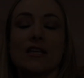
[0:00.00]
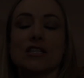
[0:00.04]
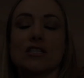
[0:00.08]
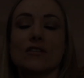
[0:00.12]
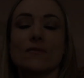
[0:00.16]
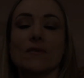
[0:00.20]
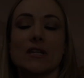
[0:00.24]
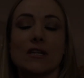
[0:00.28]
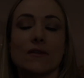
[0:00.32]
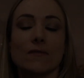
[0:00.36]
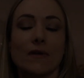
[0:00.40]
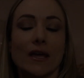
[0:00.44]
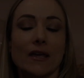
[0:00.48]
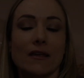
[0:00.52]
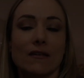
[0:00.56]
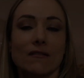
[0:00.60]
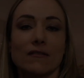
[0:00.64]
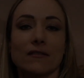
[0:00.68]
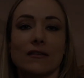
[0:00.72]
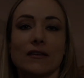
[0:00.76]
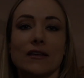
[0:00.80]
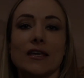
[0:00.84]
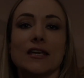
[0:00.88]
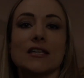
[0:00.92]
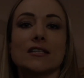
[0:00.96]
So
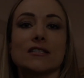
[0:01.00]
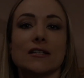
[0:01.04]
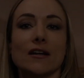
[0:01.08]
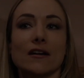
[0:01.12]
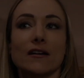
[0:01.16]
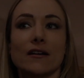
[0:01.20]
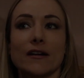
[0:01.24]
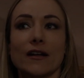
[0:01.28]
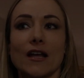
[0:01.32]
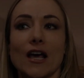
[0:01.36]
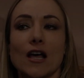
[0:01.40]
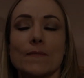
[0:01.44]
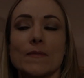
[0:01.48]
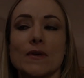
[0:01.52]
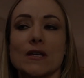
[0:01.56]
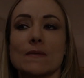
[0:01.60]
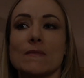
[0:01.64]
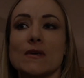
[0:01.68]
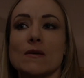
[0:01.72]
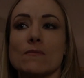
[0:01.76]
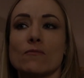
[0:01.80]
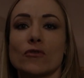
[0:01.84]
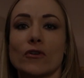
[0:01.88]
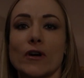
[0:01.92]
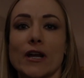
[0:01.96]
anyway, he started
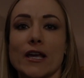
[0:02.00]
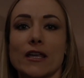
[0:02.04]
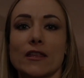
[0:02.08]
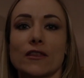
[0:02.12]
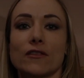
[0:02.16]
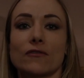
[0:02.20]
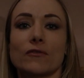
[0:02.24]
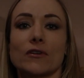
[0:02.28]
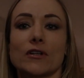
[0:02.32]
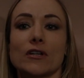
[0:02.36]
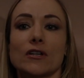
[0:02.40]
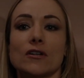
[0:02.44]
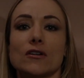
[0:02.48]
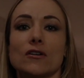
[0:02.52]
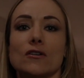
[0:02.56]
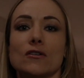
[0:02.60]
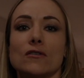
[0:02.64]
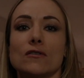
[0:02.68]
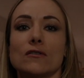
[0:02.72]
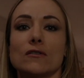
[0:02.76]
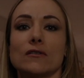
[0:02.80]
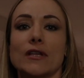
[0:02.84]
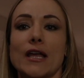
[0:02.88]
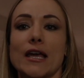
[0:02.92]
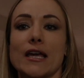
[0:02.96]
helping me break
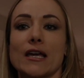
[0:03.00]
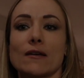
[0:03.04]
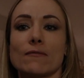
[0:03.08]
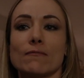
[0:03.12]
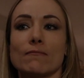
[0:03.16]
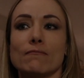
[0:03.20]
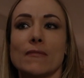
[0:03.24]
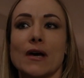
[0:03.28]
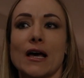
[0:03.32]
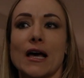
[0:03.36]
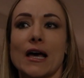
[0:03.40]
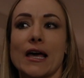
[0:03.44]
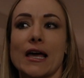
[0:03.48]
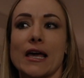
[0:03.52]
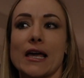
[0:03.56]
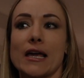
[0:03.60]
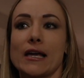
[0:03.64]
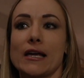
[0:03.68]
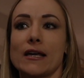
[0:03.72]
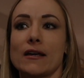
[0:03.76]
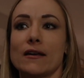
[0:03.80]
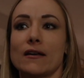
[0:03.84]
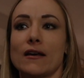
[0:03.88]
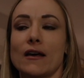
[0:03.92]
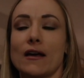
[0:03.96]
through like
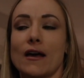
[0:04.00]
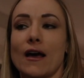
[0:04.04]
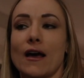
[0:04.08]
my,